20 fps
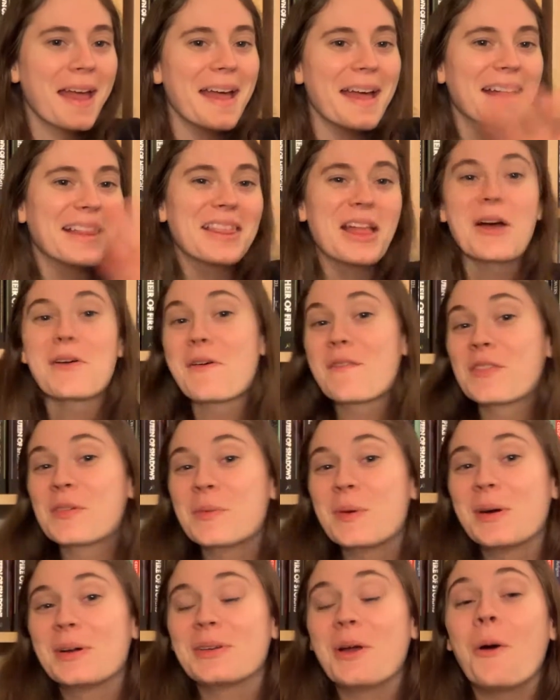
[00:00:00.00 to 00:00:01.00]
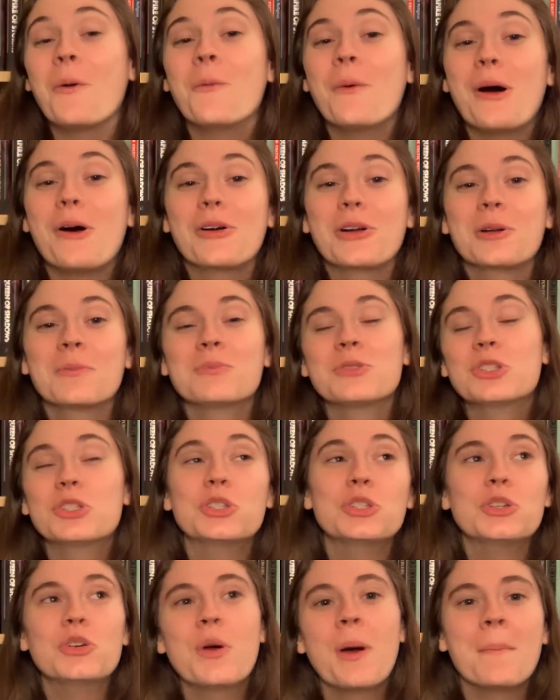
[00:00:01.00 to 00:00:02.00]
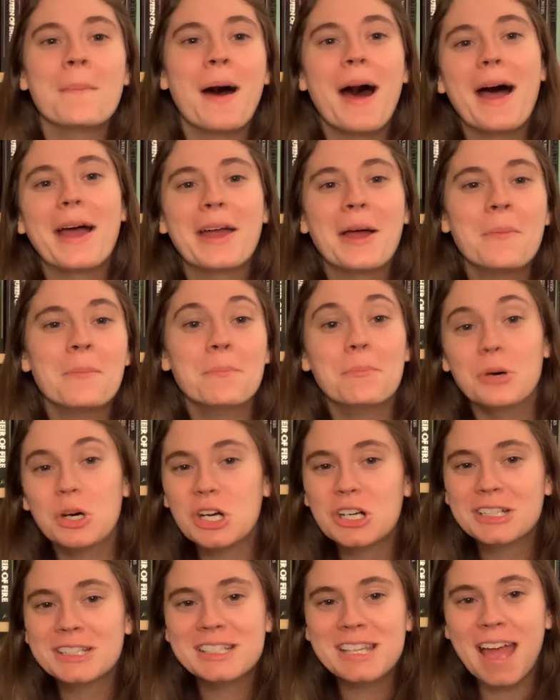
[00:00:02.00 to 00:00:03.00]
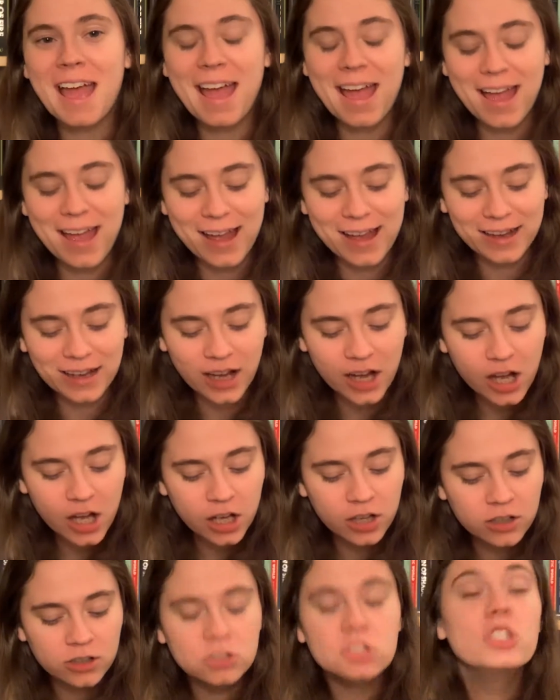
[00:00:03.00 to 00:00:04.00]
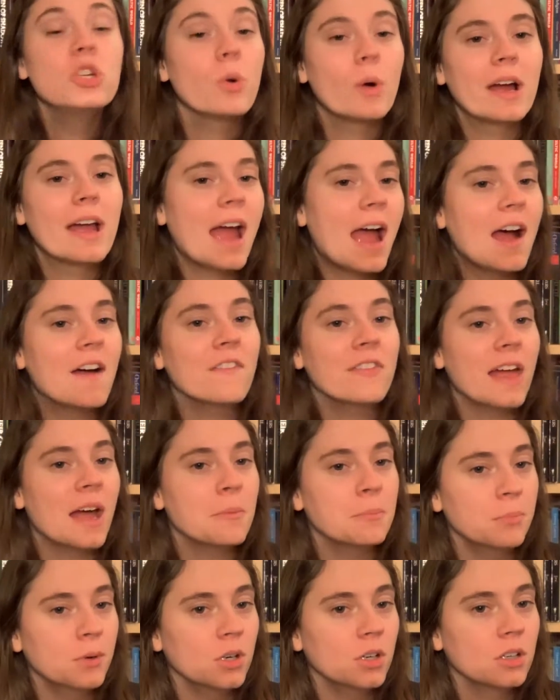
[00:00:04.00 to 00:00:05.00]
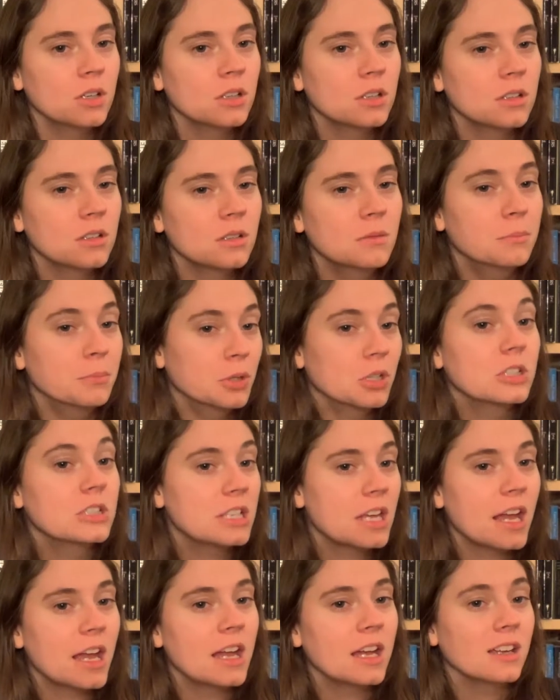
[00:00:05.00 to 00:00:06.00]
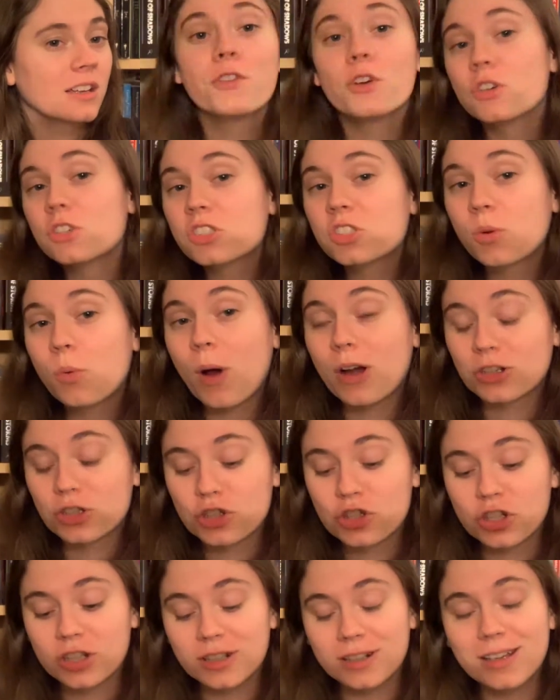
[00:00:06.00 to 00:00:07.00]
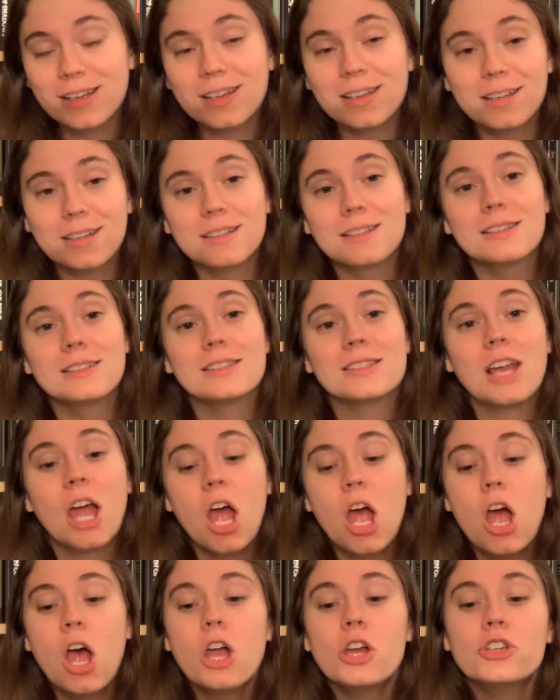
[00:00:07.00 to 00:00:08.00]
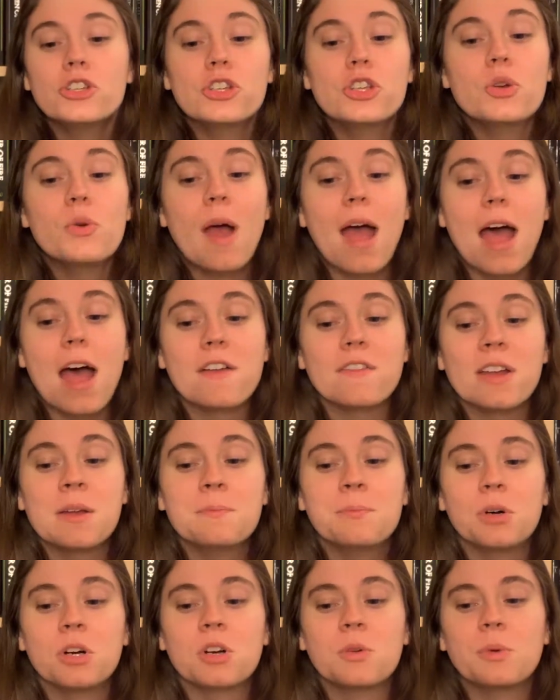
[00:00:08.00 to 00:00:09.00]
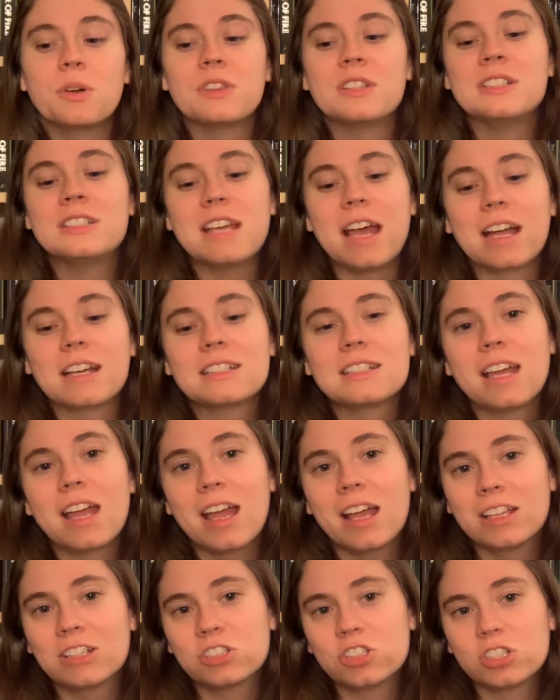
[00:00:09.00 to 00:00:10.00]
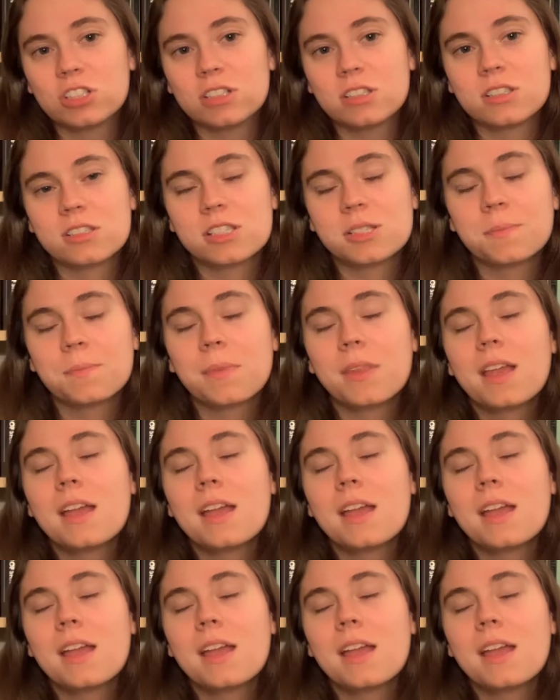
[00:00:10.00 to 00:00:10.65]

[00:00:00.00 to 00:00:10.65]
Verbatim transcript: Hello everyone, welcome to my book tag. Do I have that book? Book tag. First question is, do you have a book with decked edges?